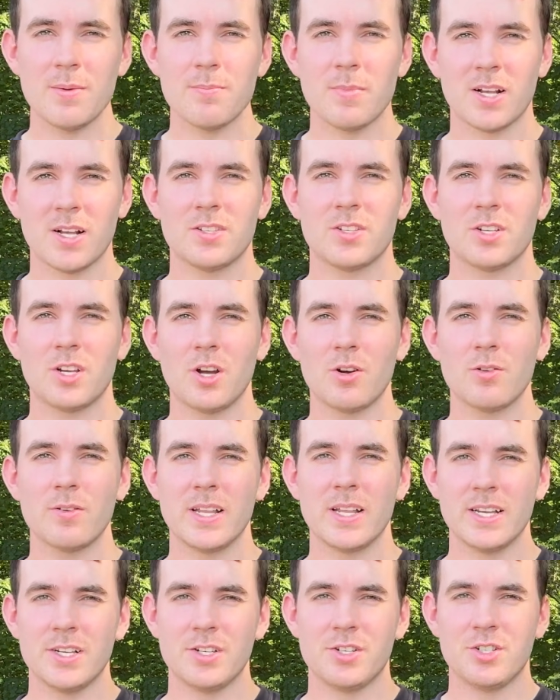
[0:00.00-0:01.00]
months ago
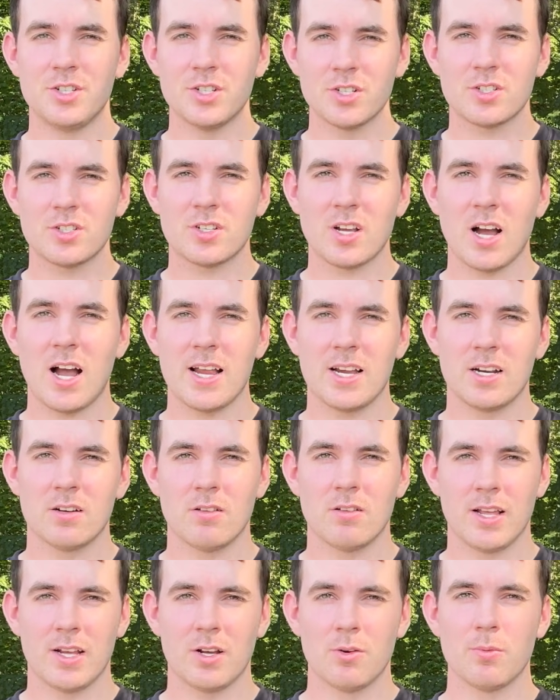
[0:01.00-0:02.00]
and it just got here
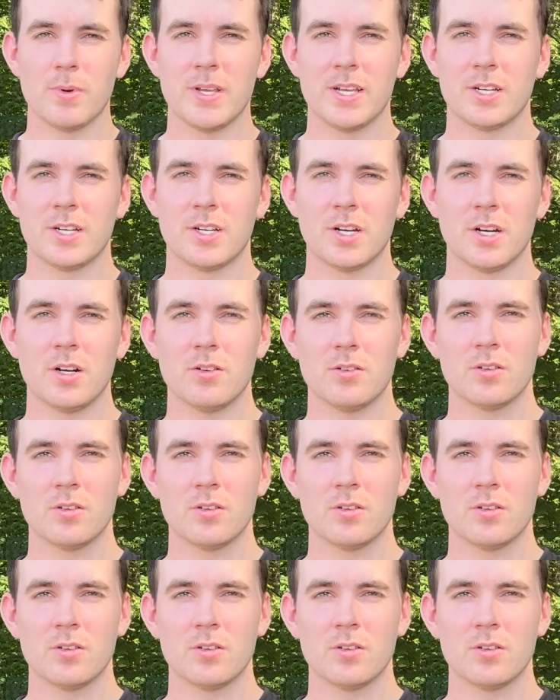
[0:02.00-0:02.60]
like a week ago.